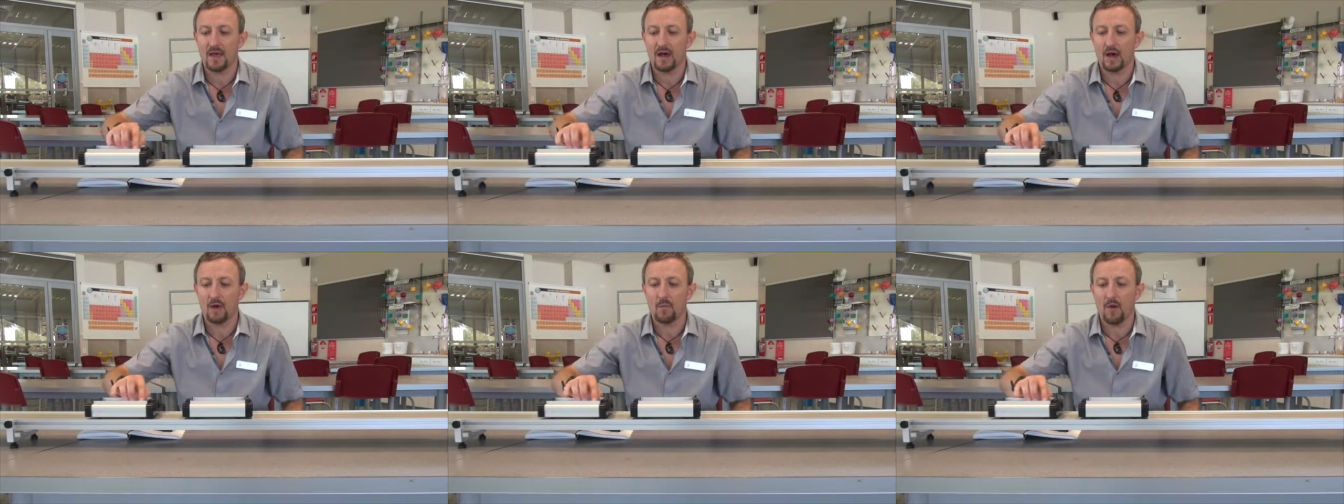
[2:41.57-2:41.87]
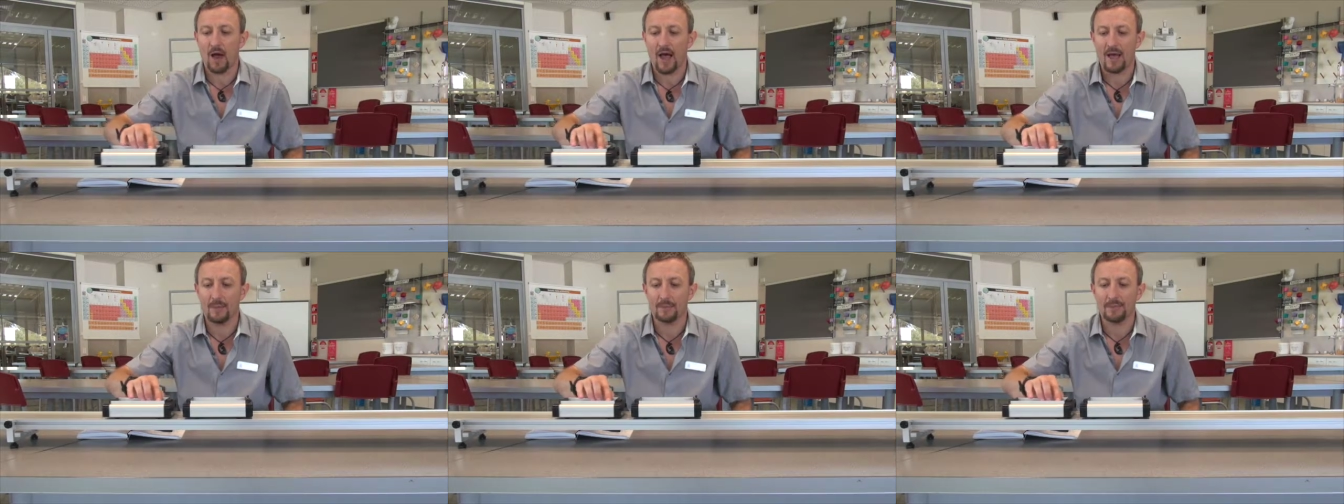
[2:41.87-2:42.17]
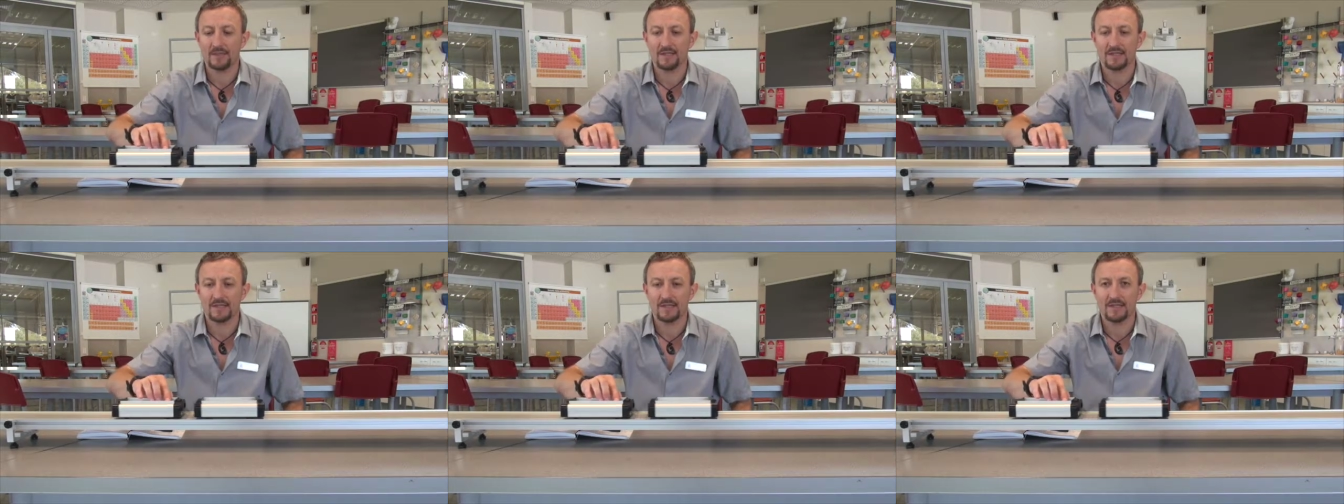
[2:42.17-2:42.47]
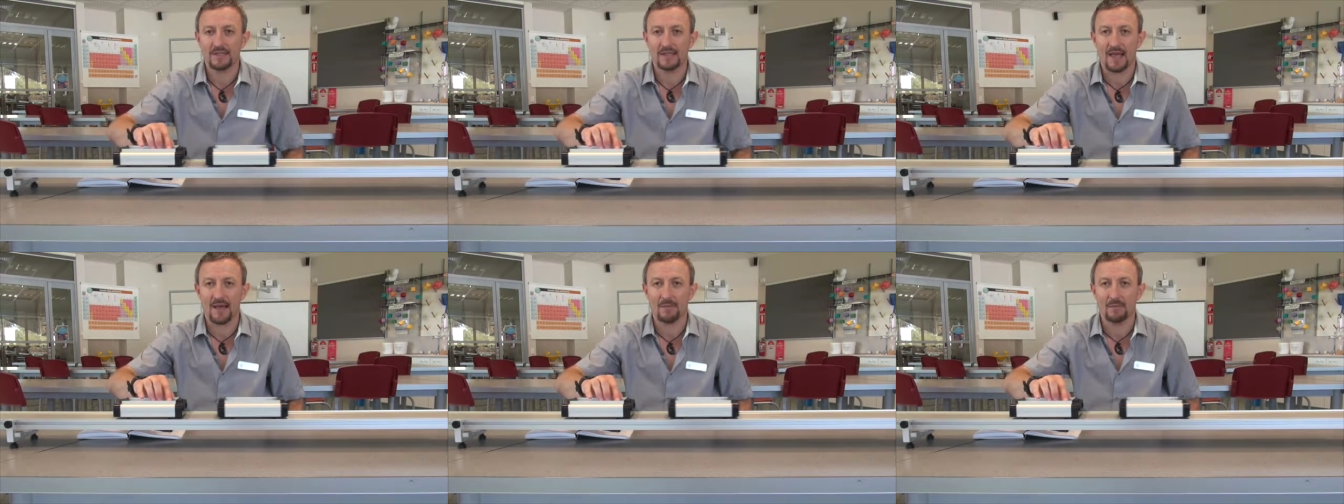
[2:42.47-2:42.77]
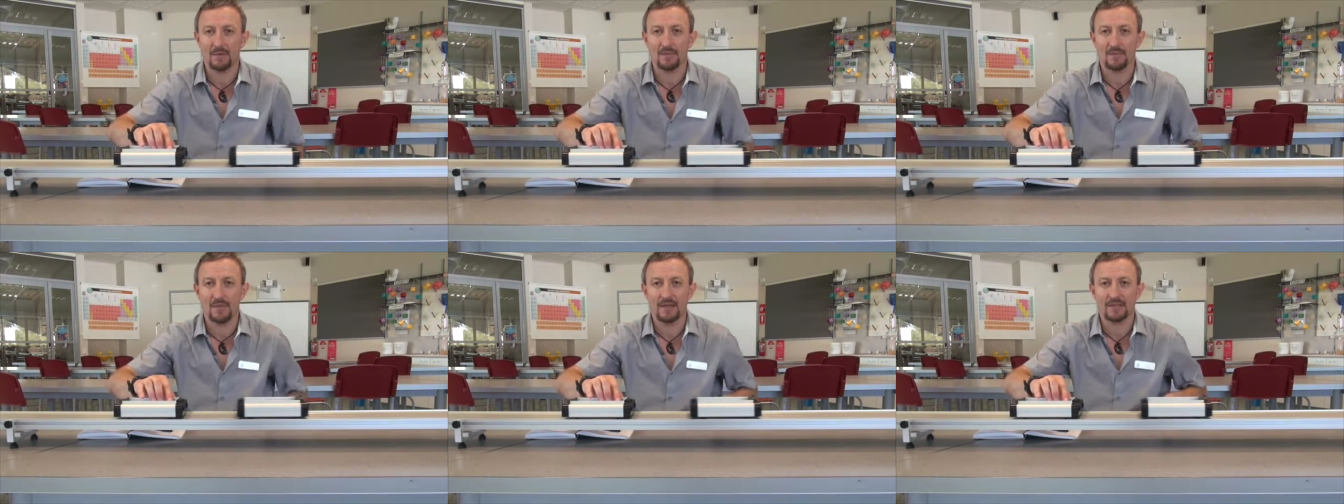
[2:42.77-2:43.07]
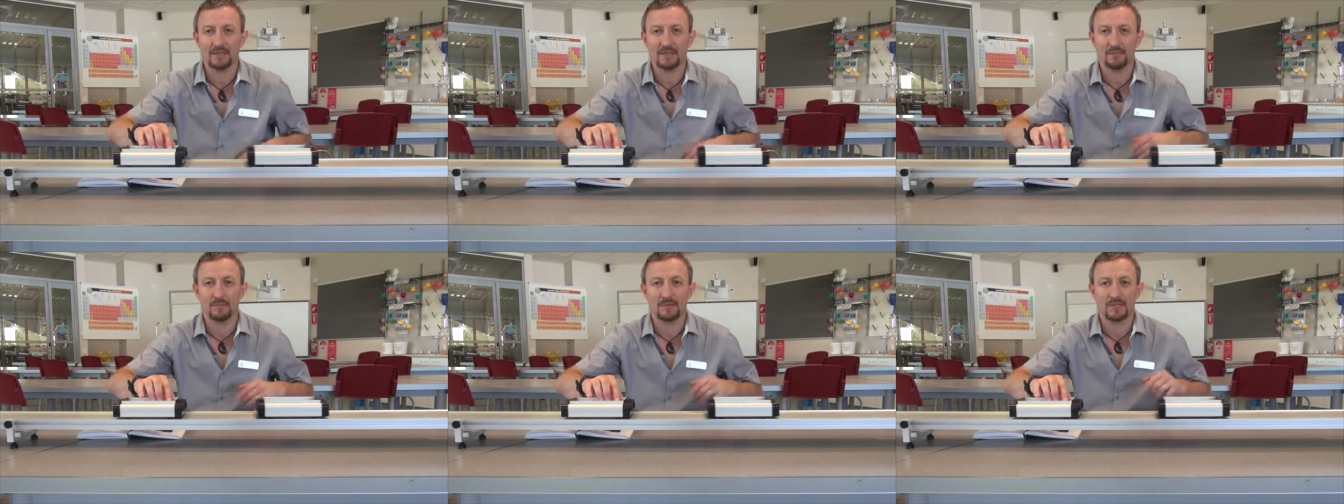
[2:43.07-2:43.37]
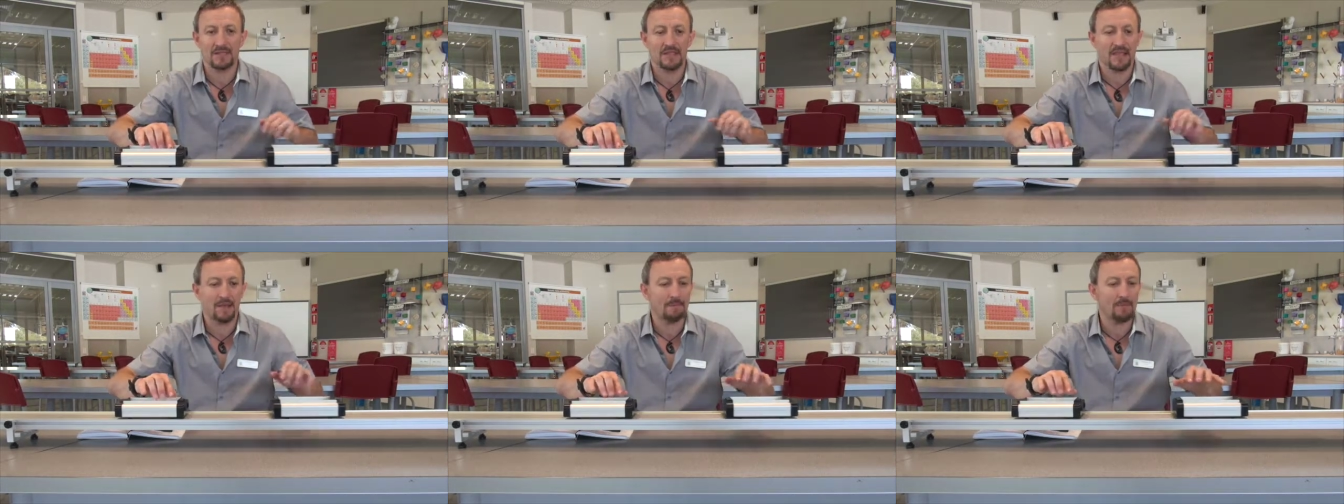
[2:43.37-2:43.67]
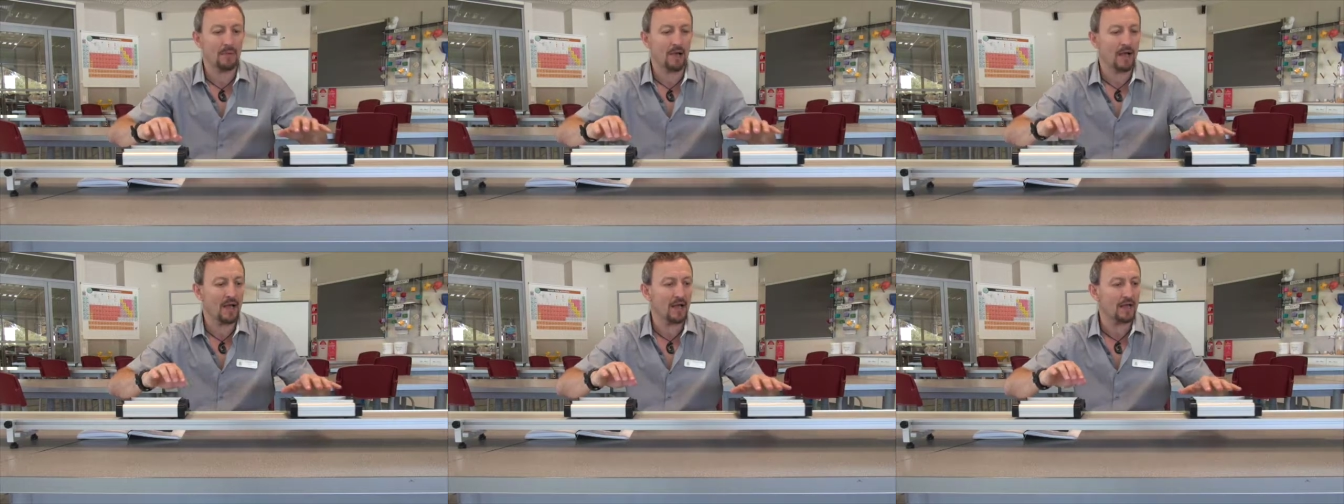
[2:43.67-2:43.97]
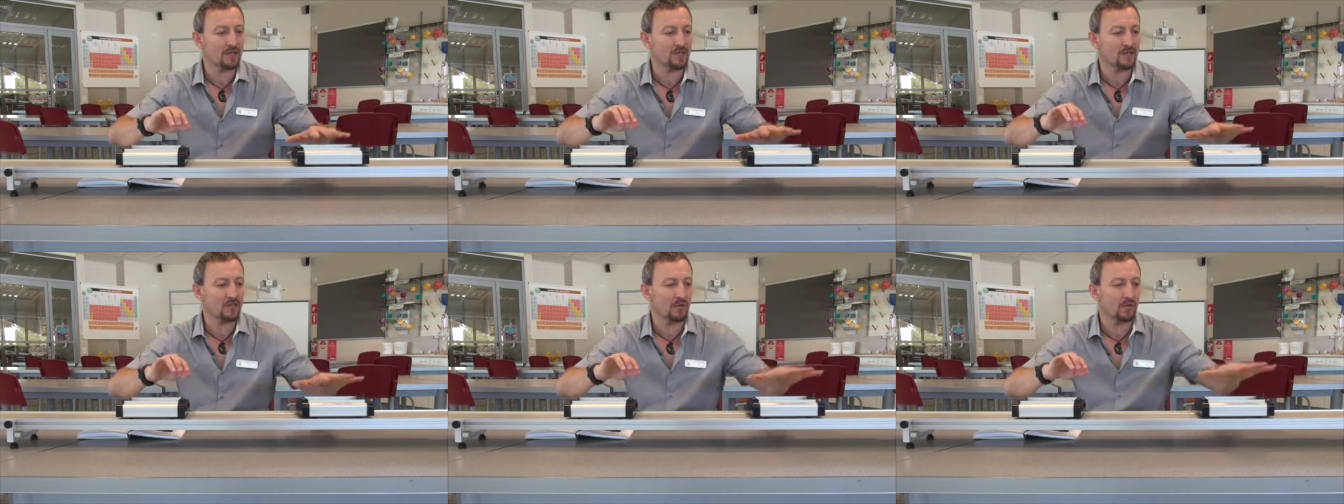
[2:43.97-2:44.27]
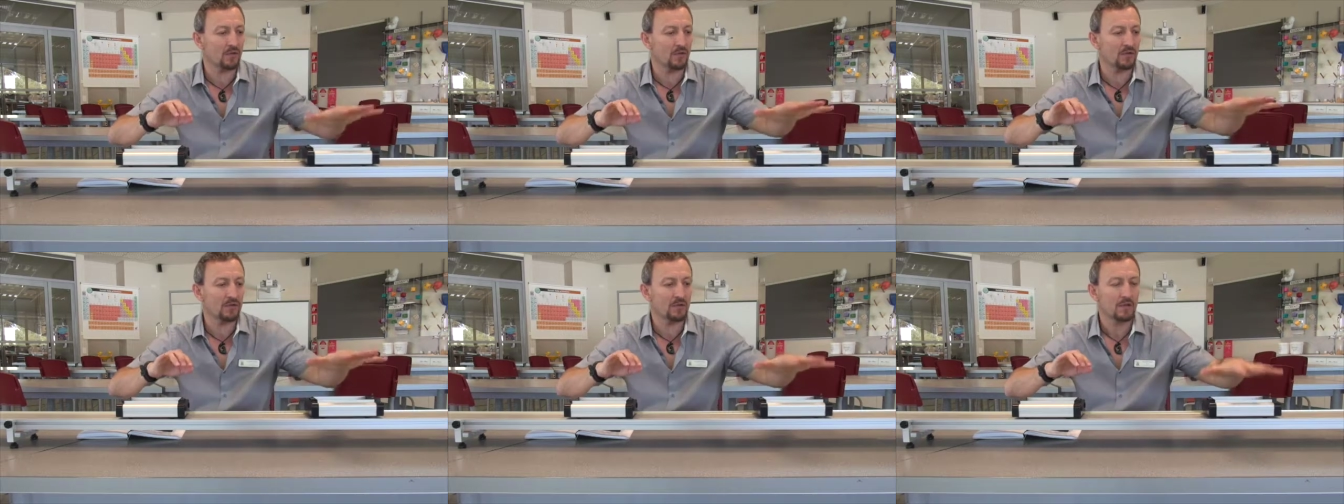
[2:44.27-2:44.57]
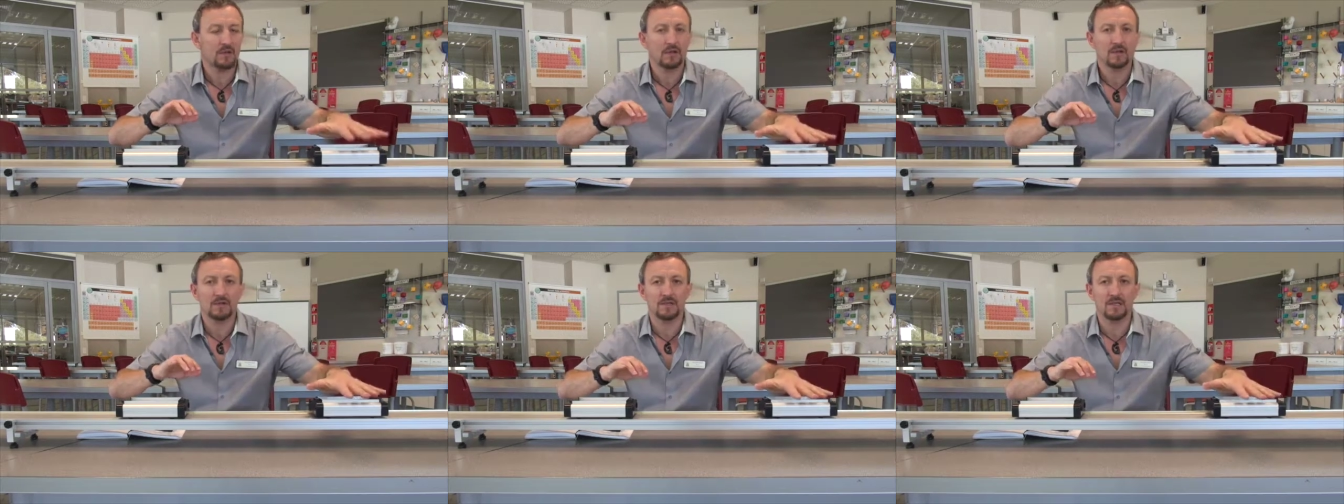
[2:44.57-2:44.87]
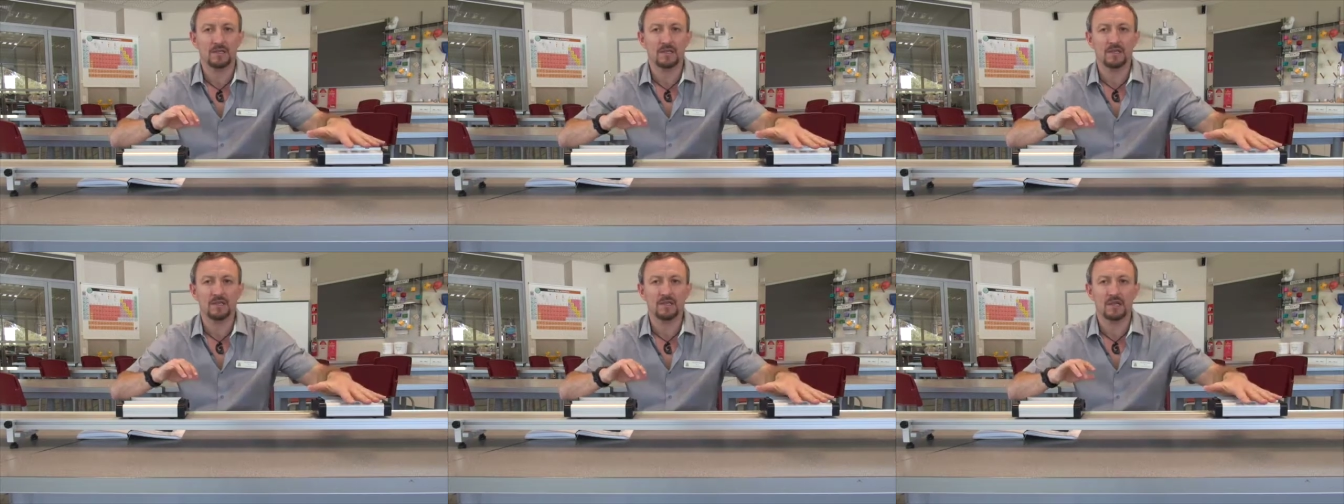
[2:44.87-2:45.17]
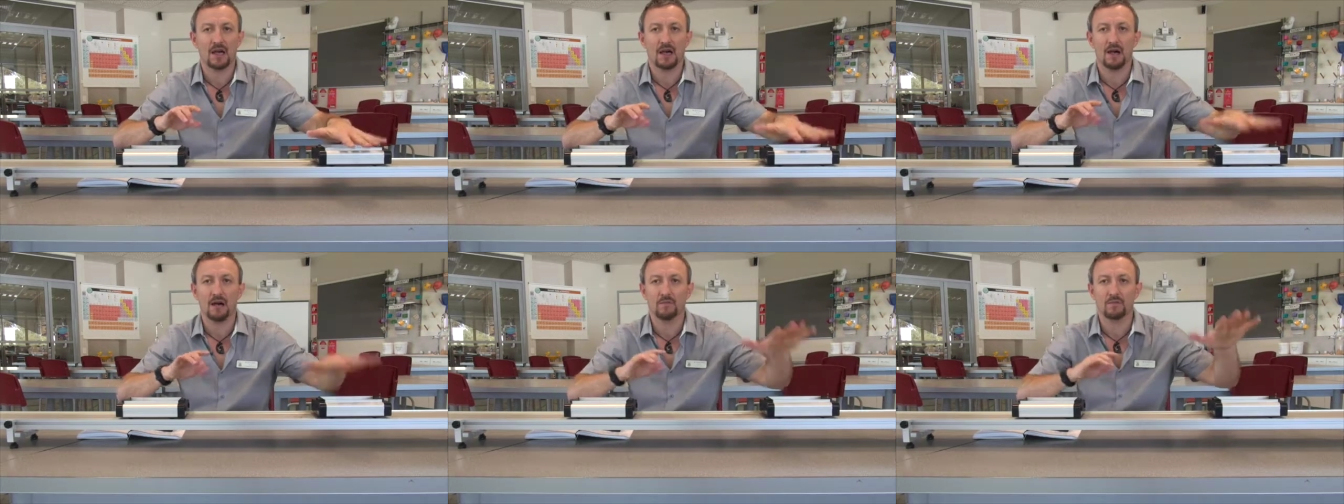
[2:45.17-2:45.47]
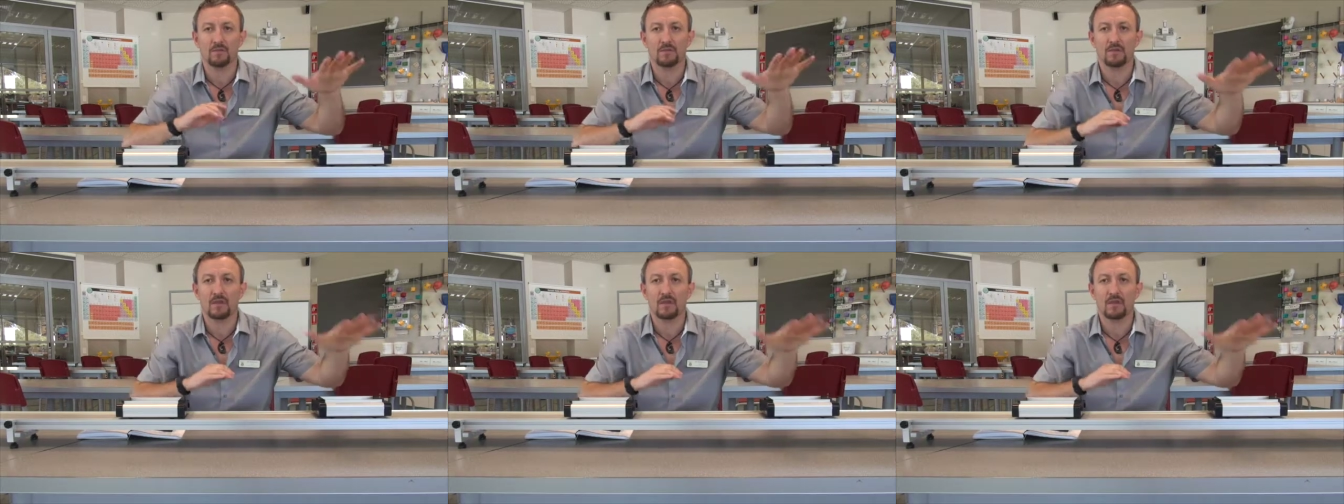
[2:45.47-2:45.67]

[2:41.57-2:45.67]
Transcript: and what happens is that momentum is then passed on to this cart.